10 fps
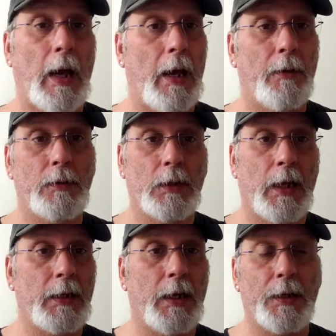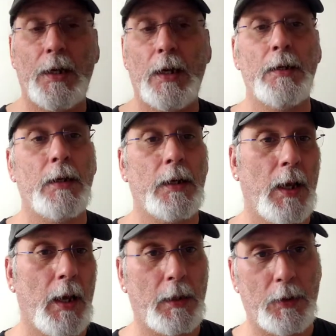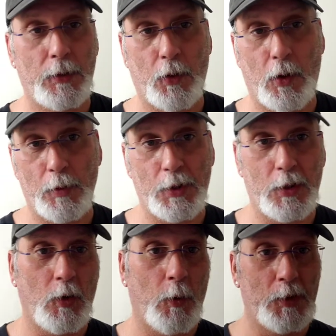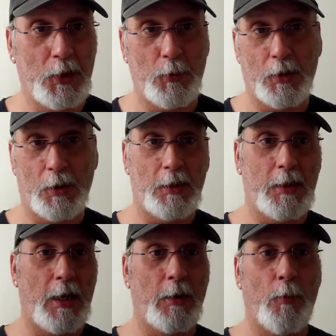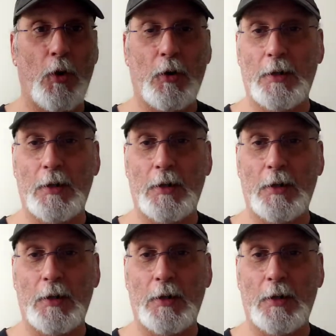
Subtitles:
I was like a kid in a candy store when she told me she was going to take them all,